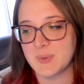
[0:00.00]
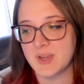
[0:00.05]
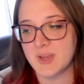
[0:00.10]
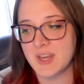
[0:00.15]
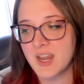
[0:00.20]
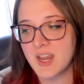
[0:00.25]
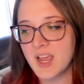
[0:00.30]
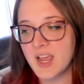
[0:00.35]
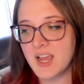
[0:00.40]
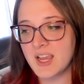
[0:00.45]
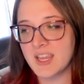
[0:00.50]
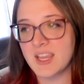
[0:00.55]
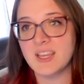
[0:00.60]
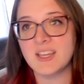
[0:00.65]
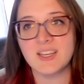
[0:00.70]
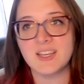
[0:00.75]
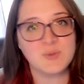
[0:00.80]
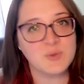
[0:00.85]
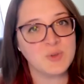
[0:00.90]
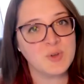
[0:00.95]
But yeah, I
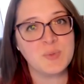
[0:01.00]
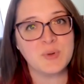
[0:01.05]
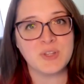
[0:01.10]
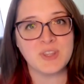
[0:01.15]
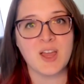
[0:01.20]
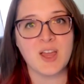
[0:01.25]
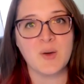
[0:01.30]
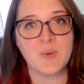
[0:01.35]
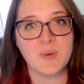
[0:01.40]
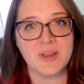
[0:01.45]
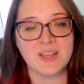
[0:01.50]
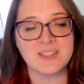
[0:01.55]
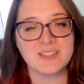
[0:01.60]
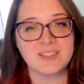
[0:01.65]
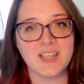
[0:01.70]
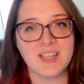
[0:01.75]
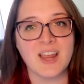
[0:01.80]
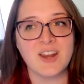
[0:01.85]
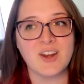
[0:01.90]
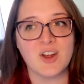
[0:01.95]
guess when you put it that way, it's
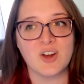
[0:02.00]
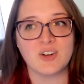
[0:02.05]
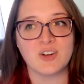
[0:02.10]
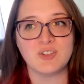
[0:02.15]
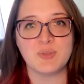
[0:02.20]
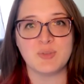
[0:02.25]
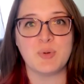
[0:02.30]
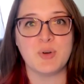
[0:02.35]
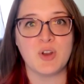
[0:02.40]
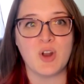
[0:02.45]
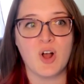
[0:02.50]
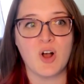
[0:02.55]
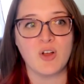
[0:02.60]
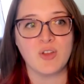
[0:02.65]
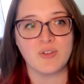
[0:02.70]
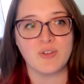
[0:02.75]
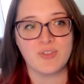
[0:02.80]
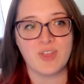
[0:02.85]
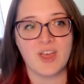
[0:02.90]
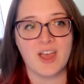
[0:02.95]
kind of hard to put
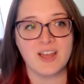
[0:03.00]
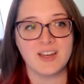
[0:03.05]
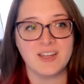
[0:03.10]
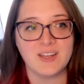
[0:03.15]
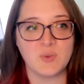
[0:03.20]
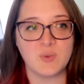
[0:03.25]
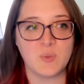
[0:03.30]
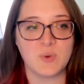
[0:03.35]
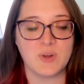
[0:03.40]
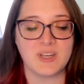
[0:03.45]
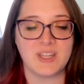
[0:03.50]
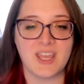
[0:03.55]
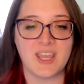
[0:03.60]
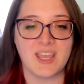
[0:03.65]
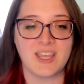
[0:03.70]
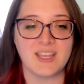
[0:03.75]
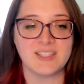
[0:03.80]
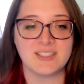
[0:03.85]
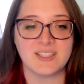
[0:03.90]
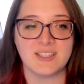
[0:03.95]
all of that in one
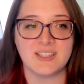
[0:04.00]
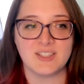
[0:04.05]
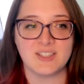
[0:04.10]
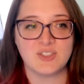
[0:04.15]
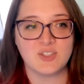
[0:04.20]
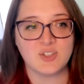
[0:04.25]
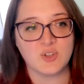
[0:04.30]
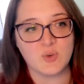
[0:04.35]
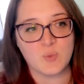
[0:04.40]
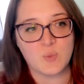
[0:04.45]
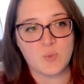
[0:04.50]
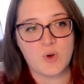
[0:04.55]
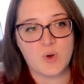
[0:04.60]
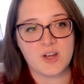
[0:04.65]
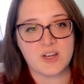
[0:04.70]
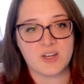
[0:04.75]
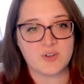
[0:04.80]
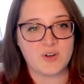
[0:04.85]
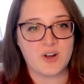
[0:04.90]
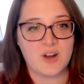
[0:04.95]
case unless you're
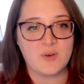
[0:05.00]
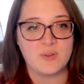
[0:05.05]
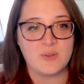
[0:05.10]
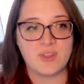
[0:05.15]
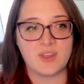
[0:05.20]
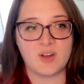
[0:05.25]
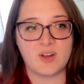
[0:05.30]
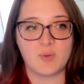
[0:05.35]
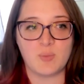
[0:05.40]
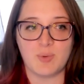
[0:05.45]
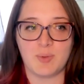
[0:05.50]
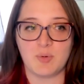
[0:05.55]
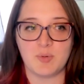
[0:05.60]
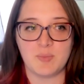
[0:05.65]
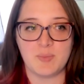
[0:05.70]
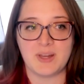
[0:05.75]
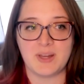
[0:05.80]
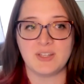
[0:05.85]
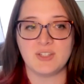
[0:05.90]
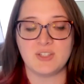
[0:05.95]
walking around with like a
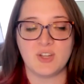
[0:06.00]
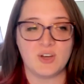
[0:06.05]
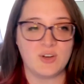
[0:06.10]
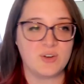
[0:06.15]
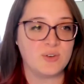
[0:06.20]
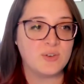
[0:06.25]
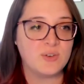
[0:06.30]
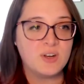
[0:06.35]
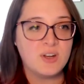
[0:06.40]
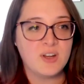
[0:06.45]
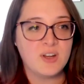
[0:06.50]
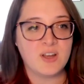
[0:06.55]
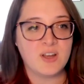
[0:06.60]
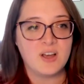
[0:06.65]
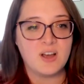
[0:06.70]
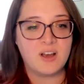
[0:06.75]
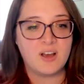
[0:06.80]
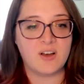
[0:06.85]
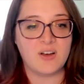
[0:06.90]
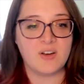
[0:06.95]
Rubbermaid tote
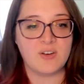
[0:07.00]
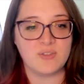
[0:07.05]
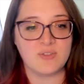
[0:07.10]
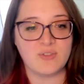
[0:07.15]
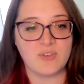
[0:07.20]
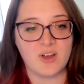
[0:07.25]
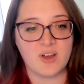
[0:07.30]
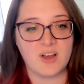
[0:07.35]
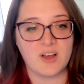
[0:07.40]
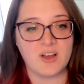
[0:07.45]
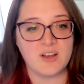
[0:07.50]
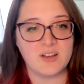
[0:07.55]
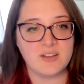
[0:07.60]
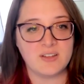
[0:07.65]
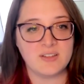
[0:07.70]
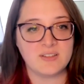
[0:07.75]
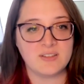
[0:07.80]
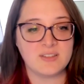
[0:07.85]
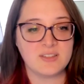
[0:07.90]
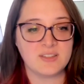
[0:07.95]
of uh,
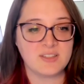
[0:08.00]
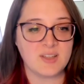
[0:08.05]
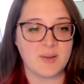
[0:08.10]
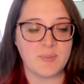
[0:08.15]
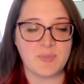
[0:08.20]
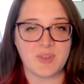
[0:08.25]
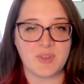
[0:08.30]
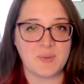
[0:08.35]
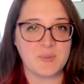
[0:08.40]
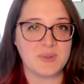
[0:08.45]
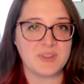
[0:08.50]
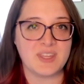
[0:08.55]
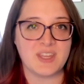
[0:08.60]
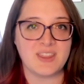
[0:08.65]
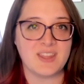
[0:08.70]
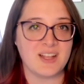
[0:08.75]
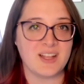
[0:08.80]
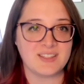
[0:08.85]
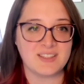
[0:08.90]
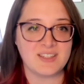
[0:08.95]
something. But then
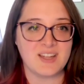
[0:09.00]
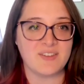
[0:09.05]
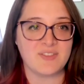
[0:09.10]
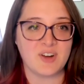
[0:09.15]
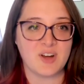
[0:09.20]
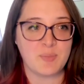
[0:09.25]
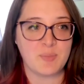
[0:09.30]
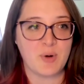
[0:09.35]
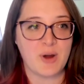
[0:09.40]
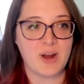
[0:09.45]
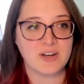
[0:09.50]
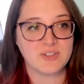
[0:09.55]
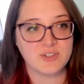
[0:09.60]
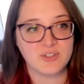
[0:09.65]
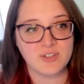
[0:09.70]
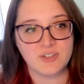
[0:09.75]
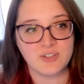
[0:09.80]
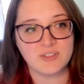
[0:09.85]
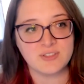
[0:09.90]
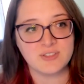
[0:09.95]
that's not very
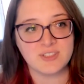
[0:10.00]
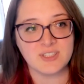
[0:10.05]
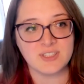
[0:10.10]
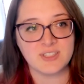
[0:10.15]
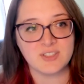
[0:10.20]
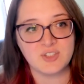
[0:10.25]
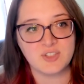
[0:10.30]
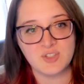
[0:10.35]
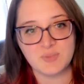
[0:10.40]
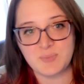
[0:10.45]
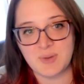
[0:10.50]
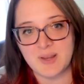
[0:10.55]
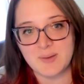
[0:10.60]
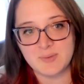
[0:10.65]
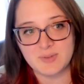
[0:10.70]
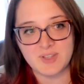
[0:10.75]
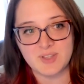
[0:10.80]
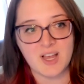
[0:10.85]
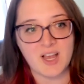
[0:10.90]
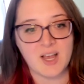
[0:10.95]
practical to be
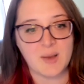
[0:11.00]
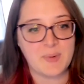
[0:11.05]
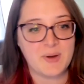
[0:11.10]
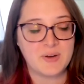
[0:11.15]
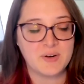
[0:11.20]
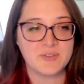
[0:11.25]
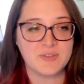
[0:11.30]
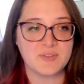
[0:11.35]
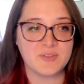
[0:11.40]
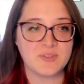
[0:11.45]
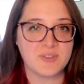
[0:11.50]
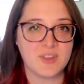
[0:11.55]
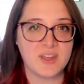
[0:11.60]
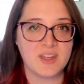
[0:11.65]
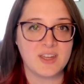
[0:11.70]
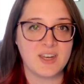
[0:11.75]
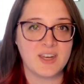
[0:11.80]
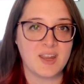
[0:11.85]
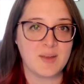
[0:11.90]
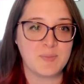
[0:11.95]
able to hop out of
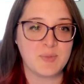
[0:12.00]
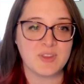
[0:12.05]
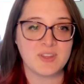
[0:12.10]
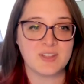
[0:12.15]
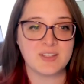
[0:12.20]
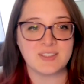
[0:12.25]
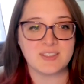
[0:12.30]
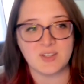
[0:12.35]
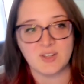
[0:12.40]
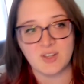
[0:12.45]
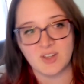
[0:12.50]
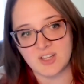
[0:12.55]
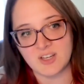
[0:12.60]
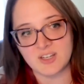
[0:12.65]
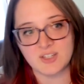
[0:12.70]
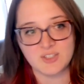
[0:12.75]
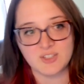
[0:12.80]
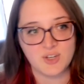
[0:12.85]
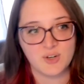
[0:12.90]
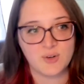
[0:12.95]
an ambulance and
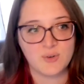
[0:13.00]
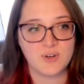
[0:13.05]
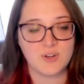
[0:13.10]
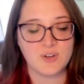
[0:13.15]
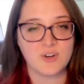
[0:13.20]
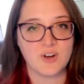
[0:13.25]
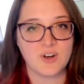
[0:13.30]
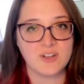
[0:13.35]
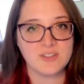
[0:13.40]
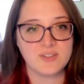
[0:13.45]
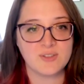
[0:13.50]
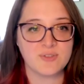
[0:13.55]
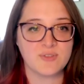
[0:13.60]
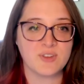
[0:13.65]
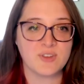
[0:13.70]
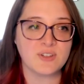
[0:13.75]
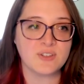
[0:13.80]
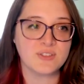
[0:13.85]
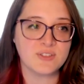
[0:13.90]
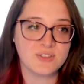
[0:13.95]
lug a tote across the
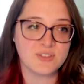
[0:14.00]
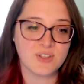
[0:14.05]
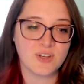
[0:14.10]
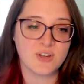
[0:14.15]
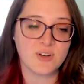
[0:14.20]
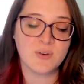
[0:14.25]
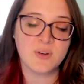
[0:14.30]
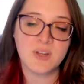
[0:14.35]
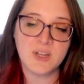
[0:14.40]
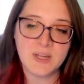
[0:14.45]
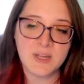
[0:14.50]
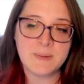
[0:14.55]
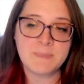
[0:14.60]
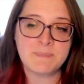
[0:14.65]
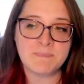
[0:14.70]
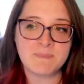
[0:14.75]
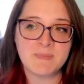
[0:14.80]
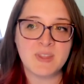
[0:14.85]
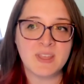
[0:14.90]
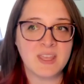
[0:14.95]
field. So
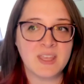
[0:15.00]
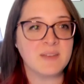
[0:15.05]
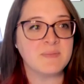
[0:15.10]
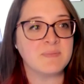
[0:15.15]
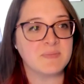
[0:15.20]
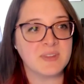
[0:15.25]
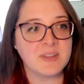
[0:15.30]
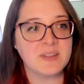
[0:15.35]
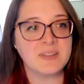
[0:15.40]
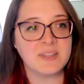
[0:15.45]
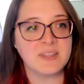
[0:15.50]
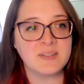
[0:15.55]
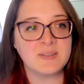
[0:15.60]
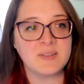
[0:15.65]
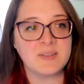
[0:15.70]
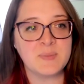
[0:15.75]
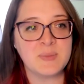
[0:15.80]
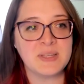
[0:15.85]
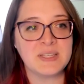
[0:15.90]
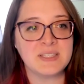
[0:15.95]
yeah, that, that,
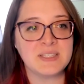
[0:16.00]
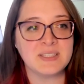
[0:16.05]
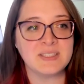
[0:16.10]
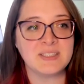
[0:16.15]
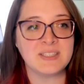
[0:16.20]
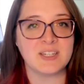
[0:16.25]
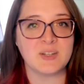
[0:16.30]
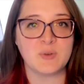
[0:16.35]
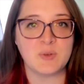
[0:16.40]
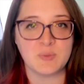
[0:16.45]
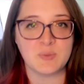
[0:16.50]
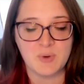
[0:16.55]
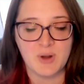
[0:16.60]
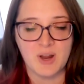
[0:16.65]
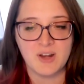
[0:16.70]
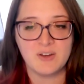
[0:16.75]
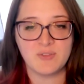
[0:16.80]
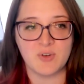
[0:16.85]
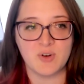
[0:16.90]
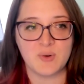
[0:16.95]
that makes sense that it will
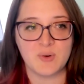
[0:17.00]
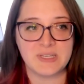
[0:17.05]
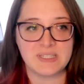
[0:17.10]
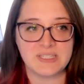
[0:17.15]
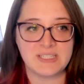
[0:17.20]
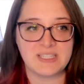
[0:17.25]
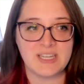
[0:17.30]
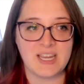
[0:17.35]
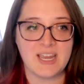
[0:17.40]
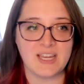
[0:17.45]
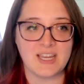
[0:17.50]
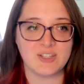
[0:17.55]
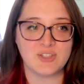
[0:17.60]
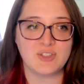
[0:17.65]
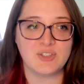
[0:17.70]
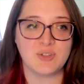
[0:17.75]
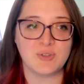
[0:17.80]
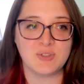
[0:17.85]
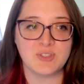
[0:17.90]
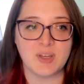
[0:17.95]
kind of always stay
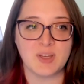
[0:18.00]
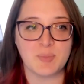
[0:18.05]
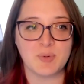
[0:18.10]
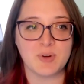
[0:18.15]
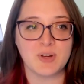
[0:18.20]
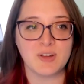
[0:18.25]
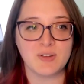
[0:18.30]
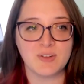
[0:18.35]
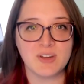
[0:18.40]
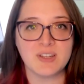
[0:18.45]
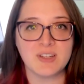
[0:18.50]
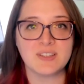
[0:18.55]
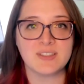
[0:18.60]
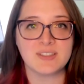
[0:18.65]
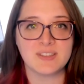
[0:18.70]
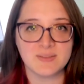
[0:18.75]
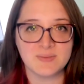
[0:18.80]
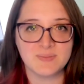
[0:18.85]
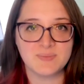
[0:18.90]
as two separate units.